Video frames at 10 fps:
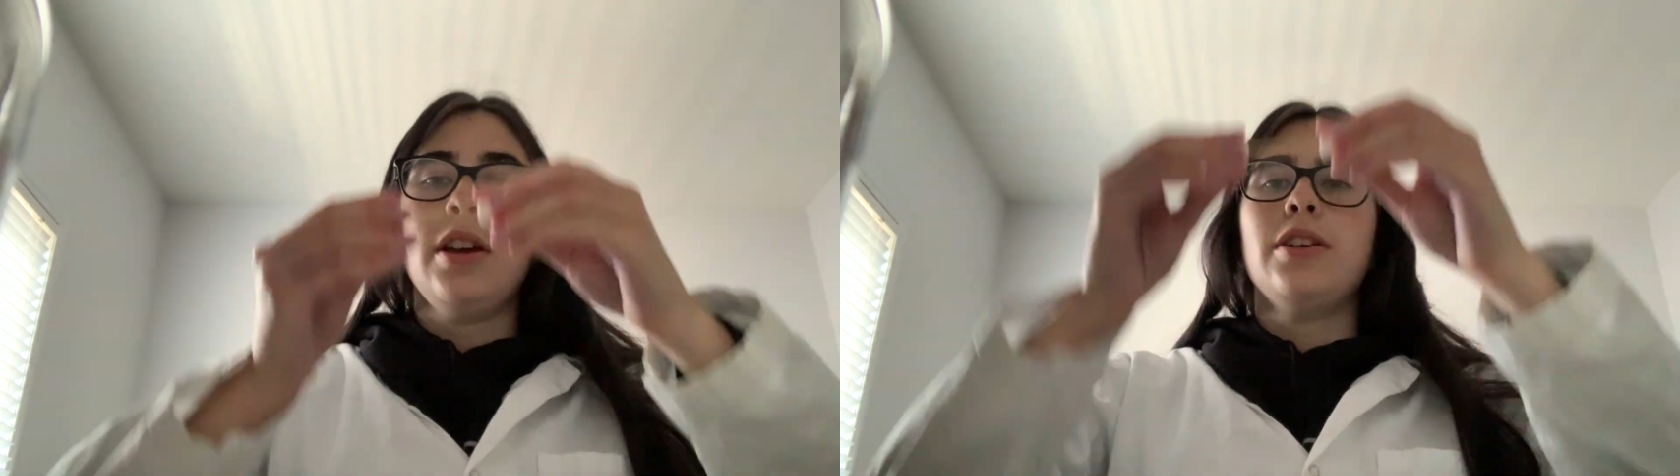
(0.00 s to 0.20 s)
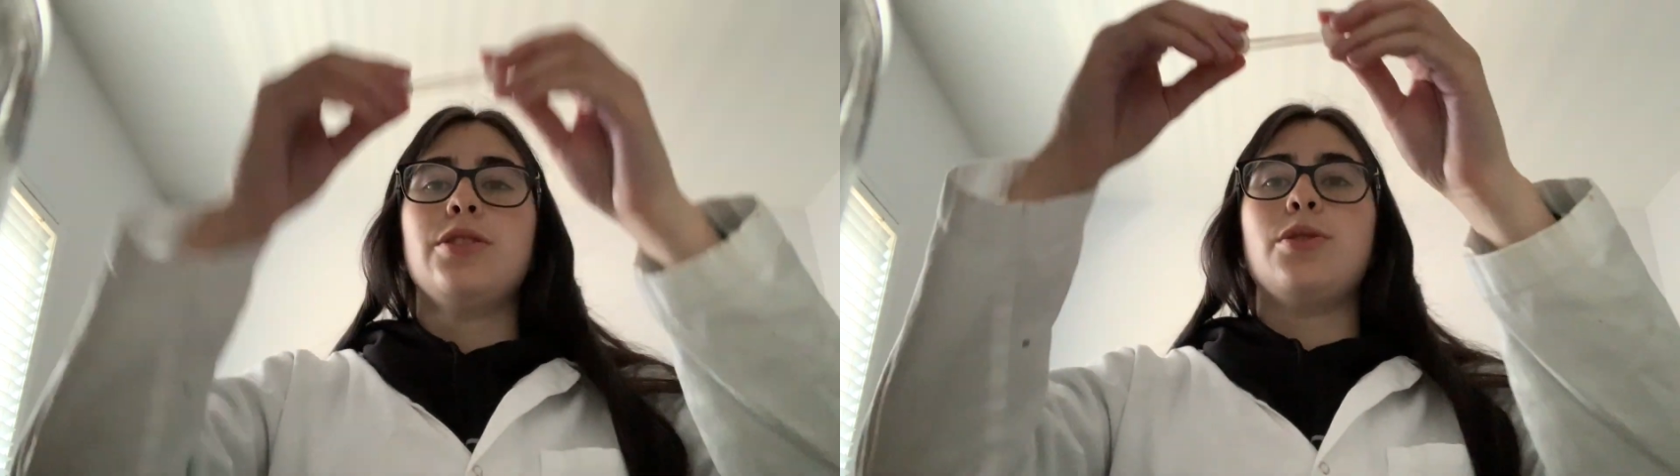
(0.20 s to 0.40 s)

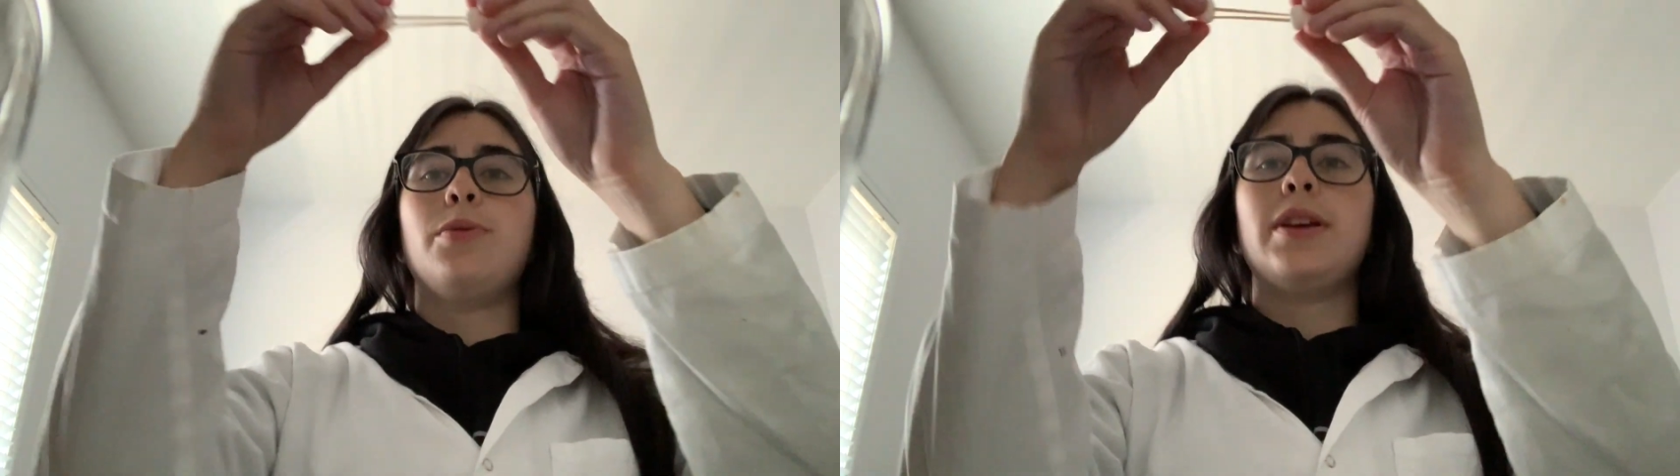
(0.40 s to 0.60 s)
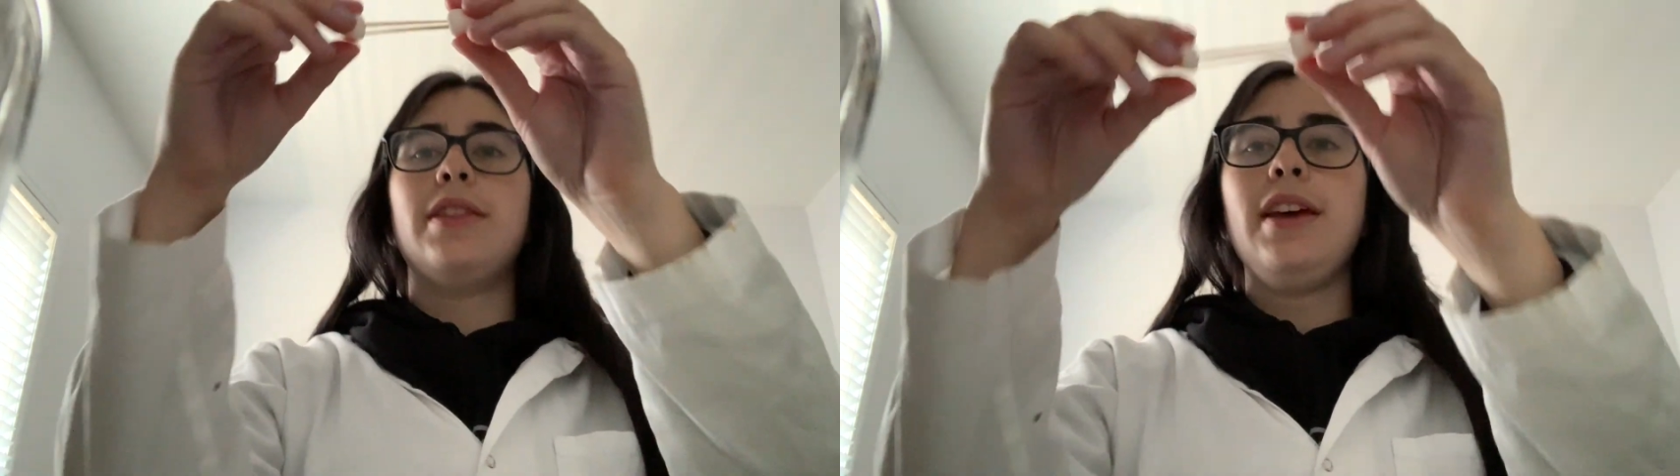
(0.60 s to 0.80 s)
So
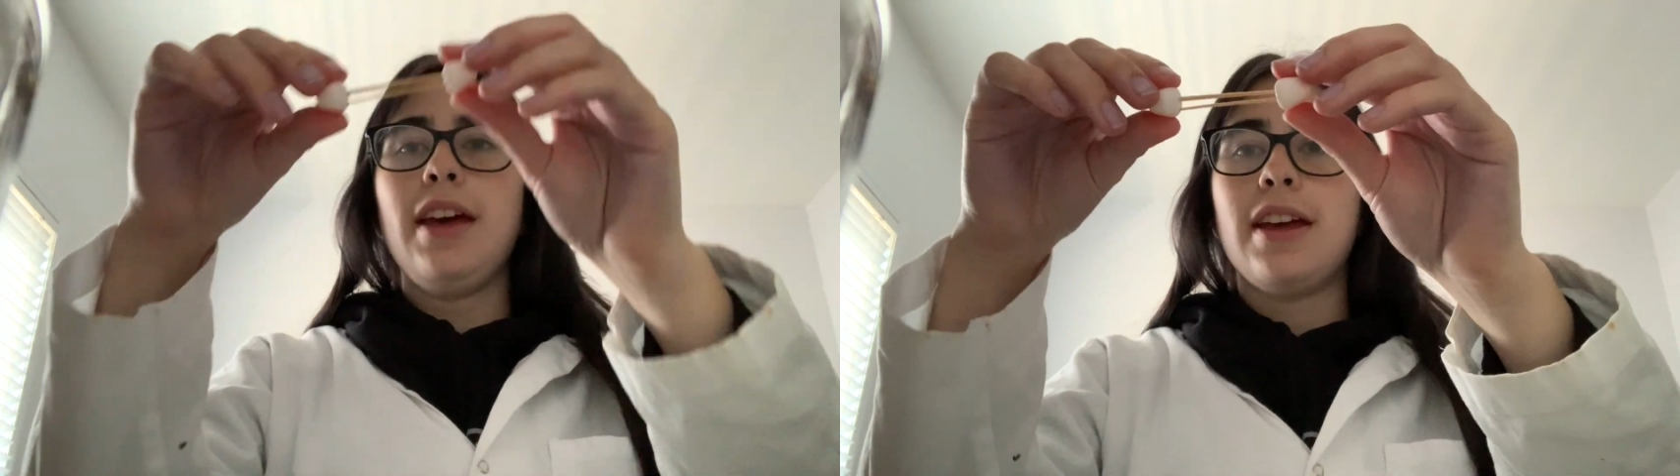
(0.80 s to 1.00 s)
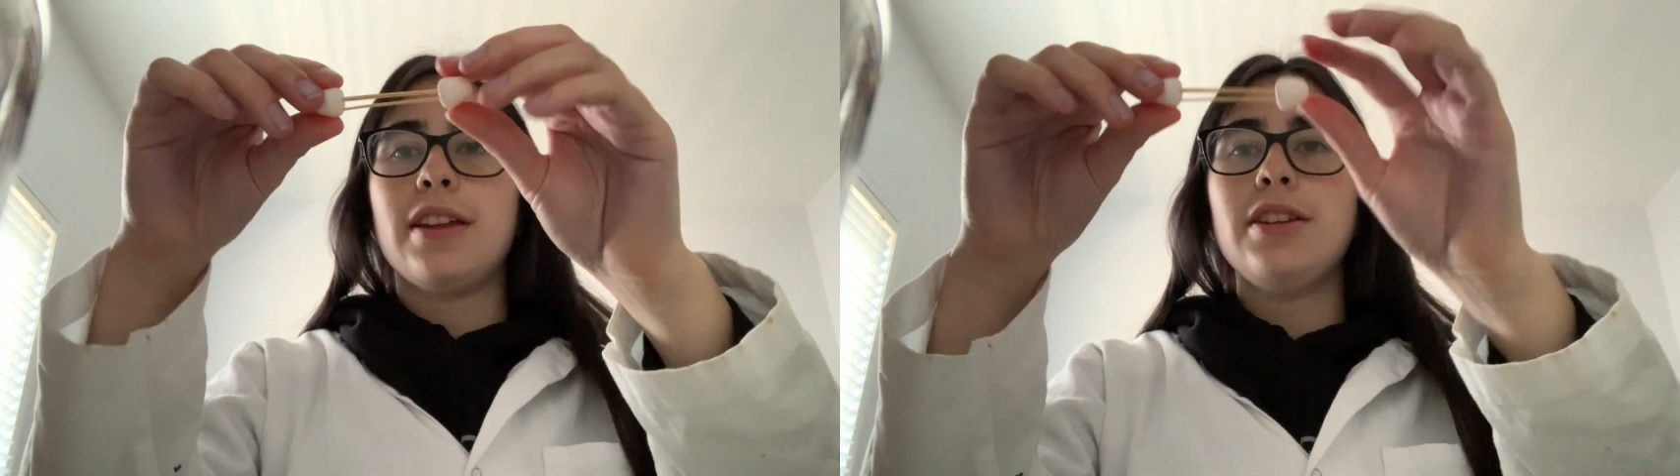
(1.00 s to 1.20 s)
in the
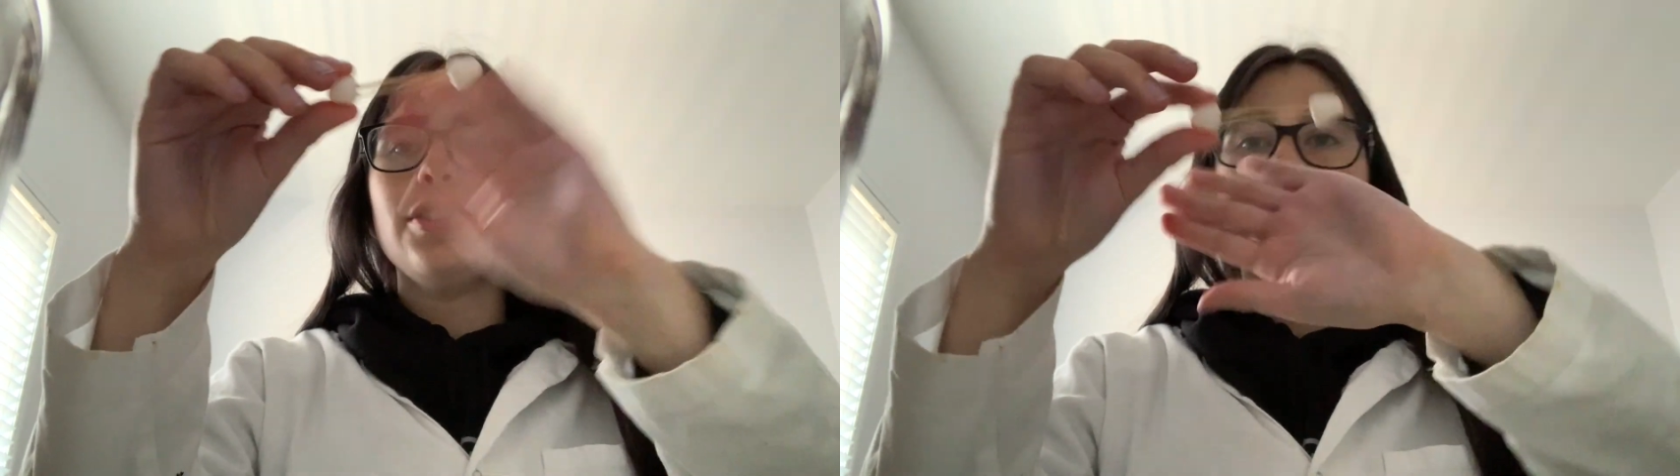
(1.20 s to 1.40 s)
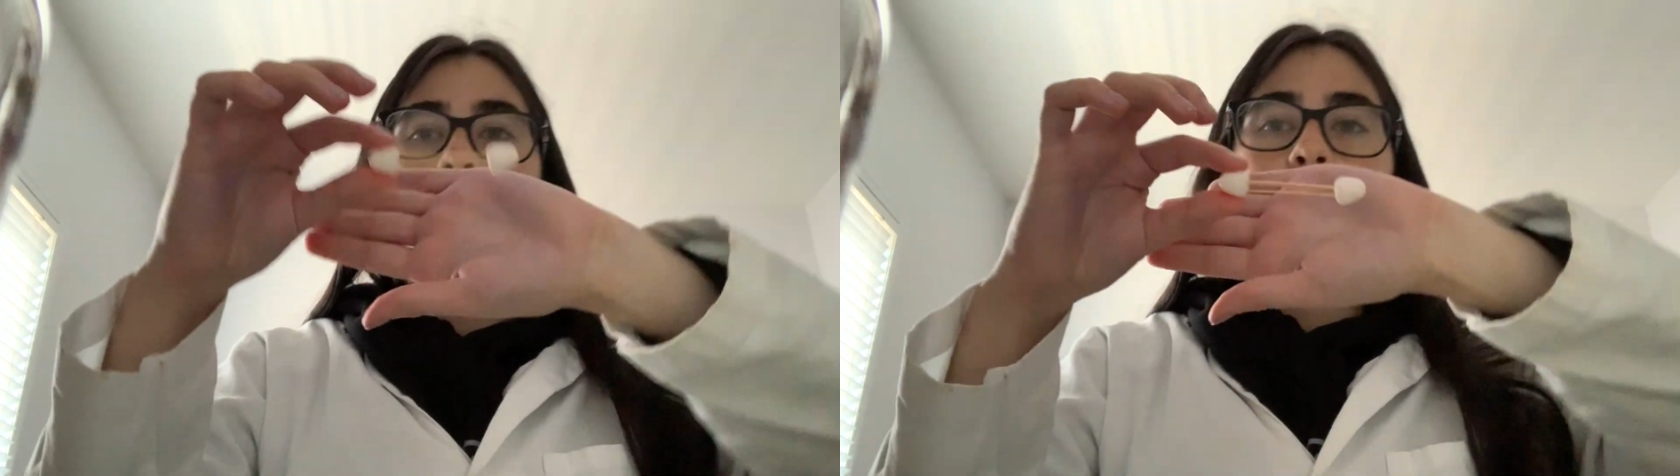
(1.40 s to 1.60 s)
end, you
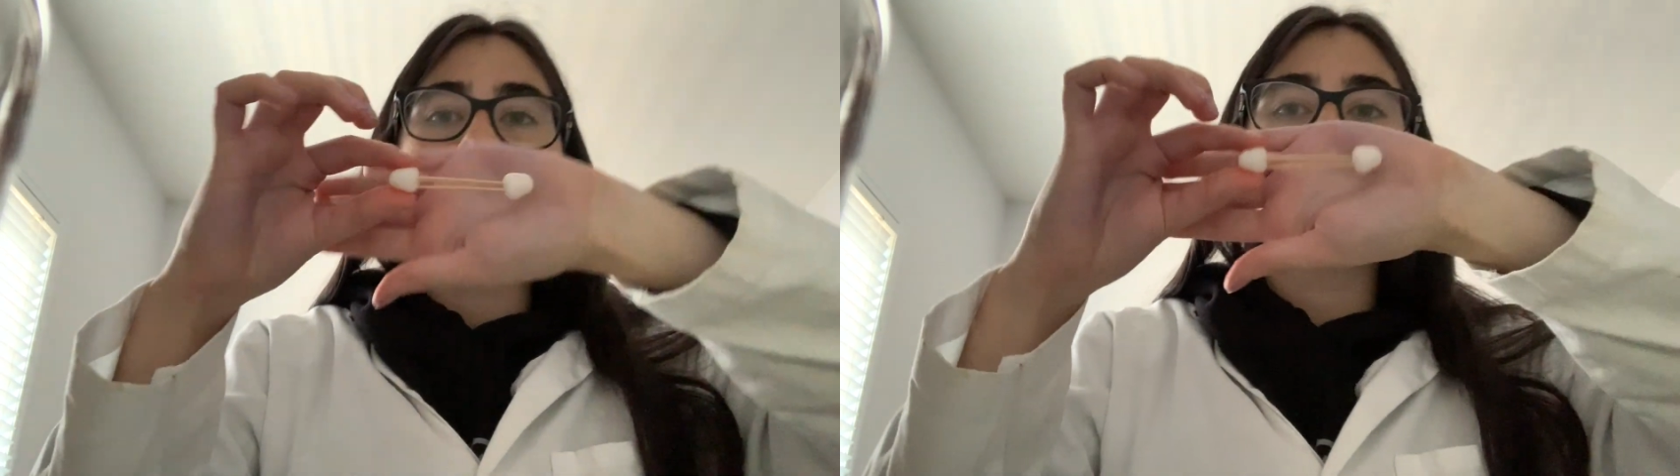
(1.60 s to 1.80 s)
should have